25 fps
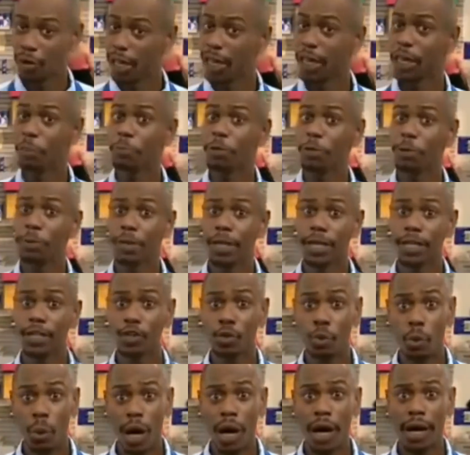A lot of people
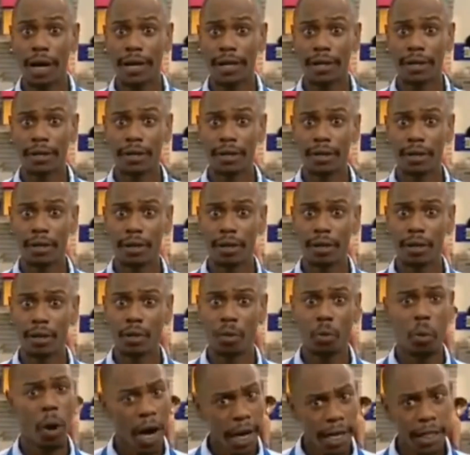ask why.
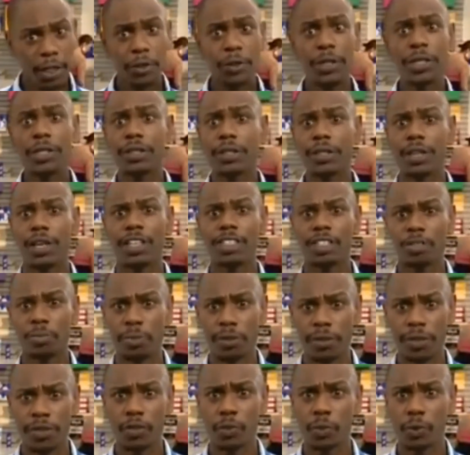Why treat the
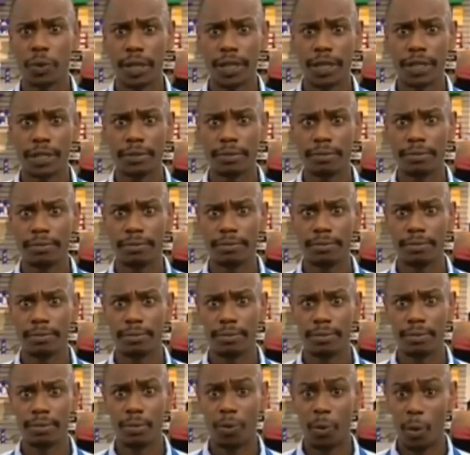customer this
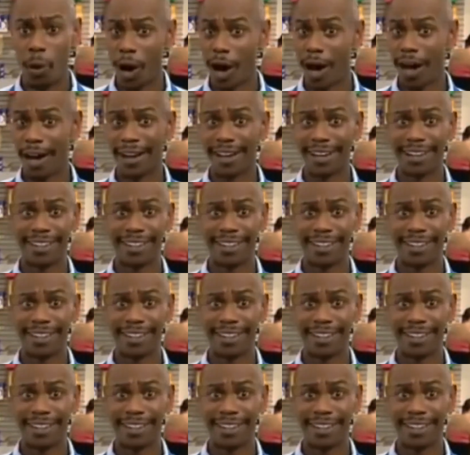way? Why?